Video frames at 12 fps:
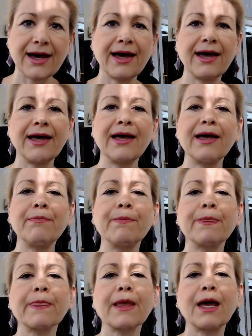
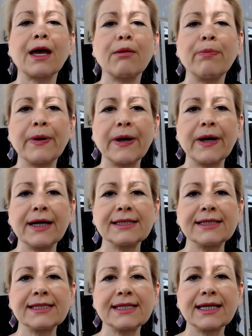
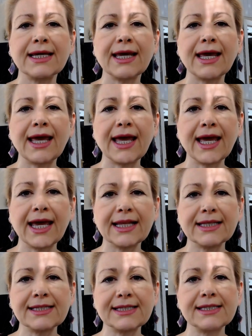but
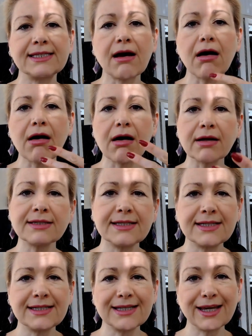it
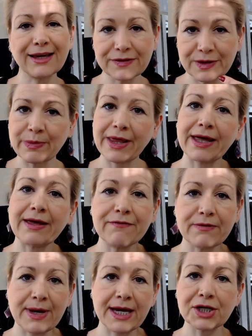started to give some of that
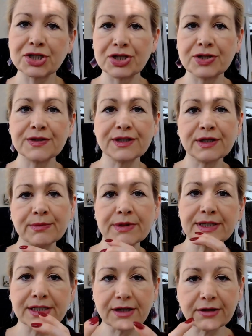information, some of the
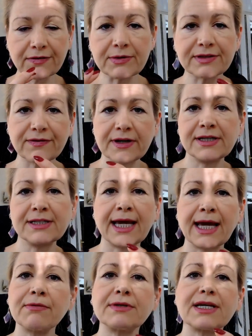stuff I was finding
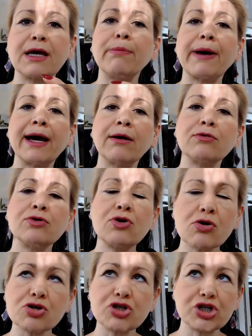out about
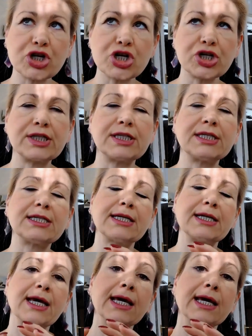not just